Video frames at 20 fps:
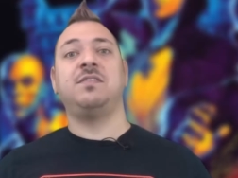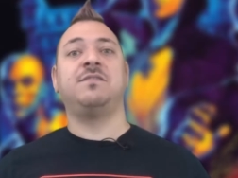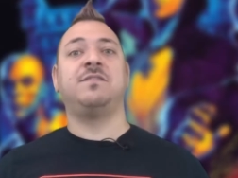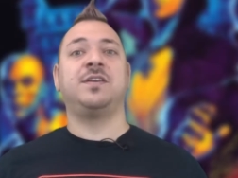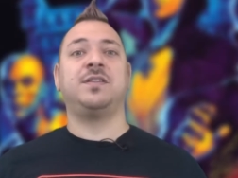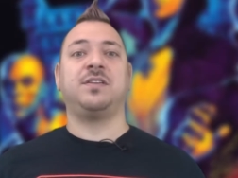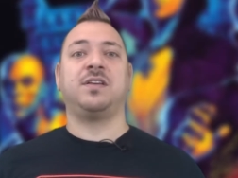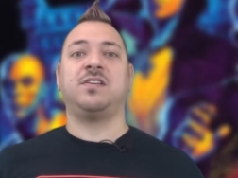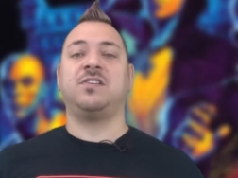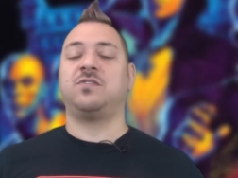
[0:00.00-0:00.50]
the
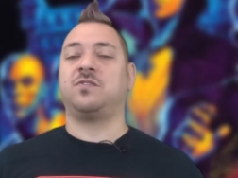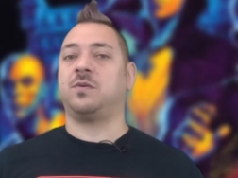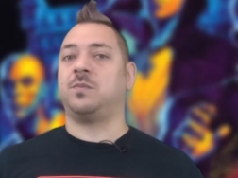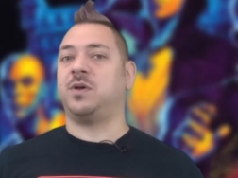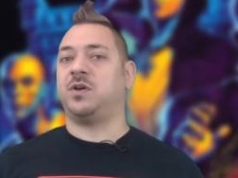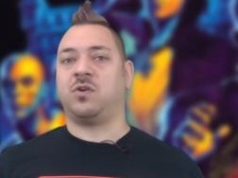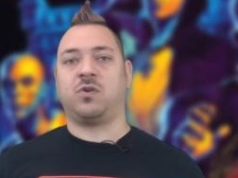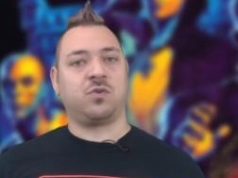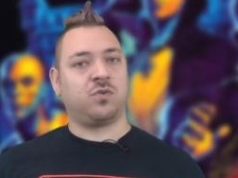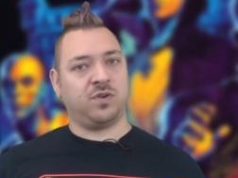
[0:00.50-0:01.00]
village from
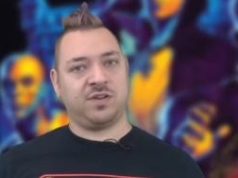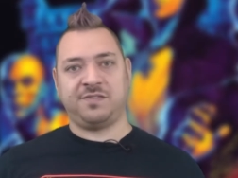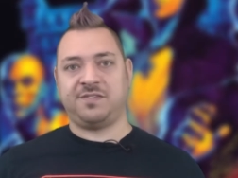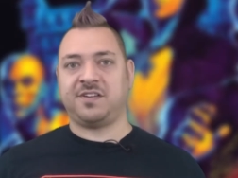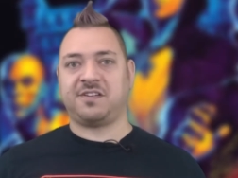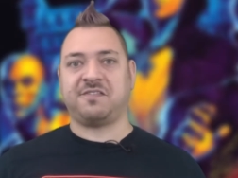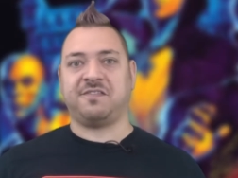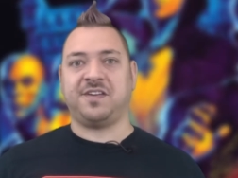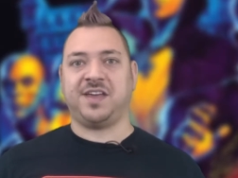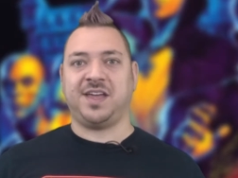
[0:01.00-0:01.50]
a
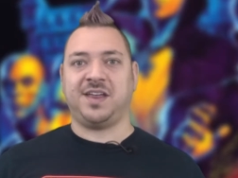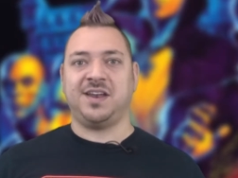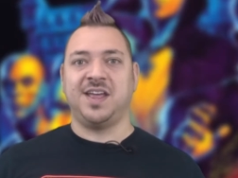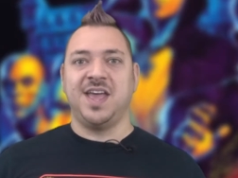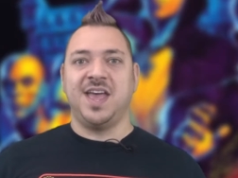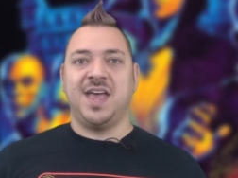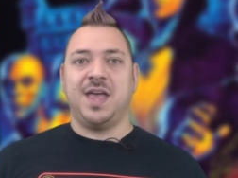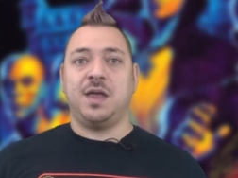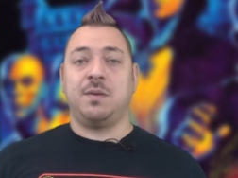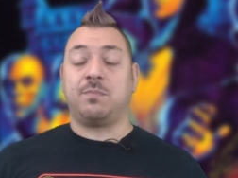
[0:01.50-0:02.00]
horrific fate
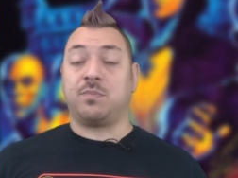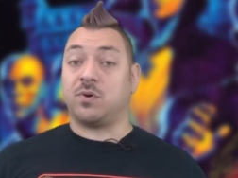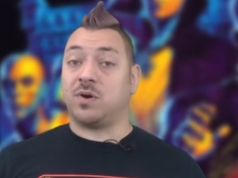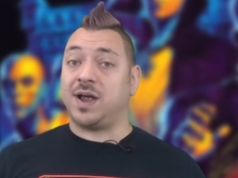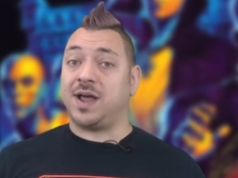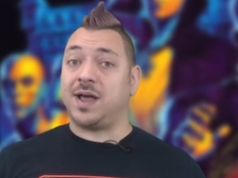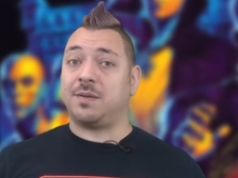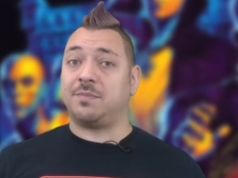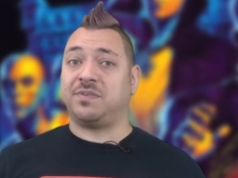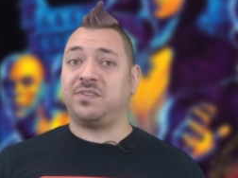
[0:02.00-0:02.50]
and
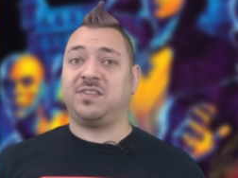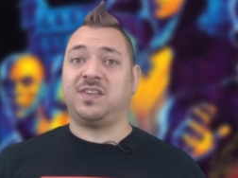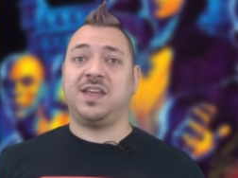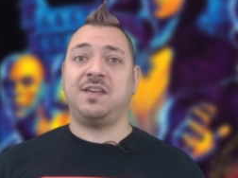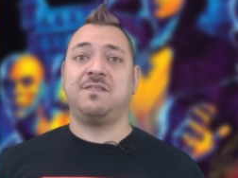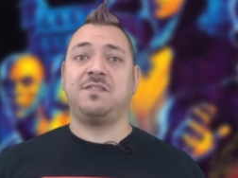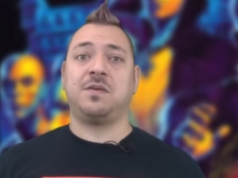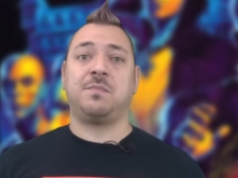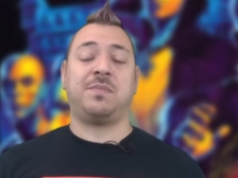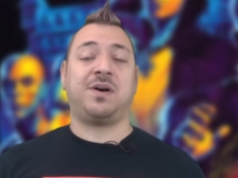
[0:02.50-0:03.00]
perhaps
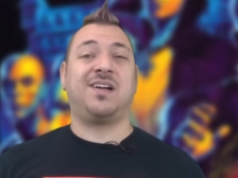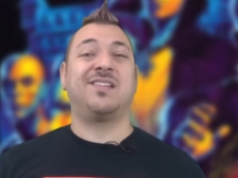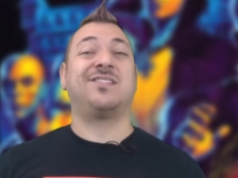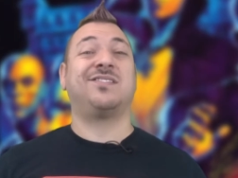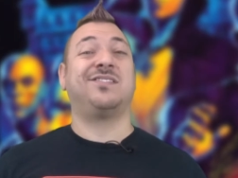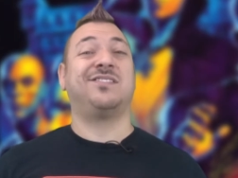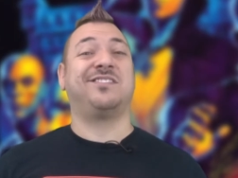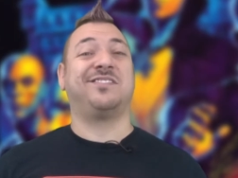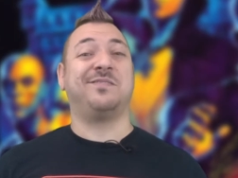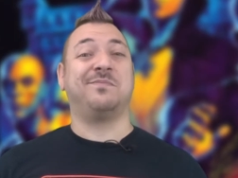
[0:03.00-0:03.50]
saved the
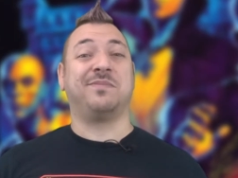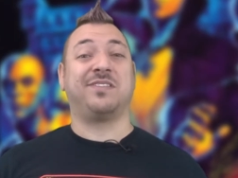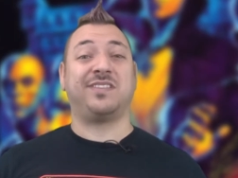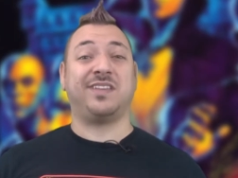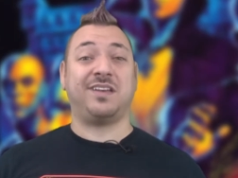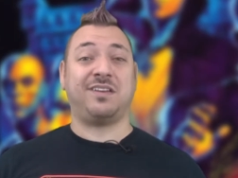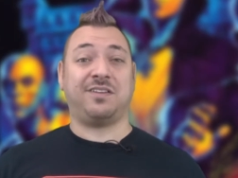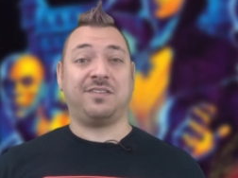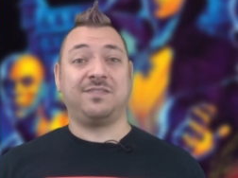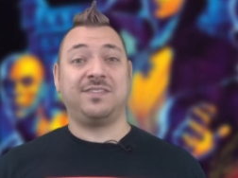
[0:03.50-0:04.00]
monsters
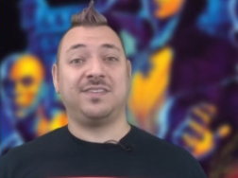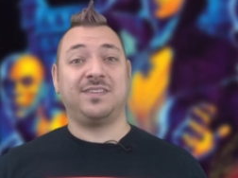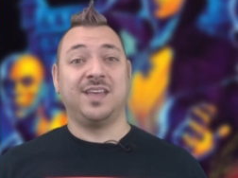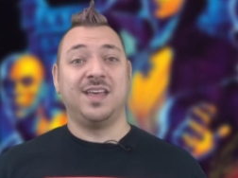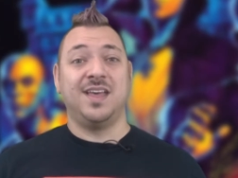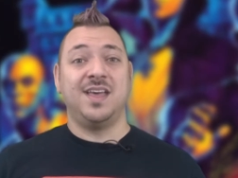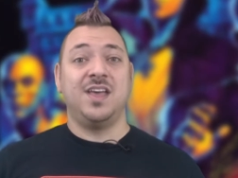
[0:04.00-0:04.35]
themselves.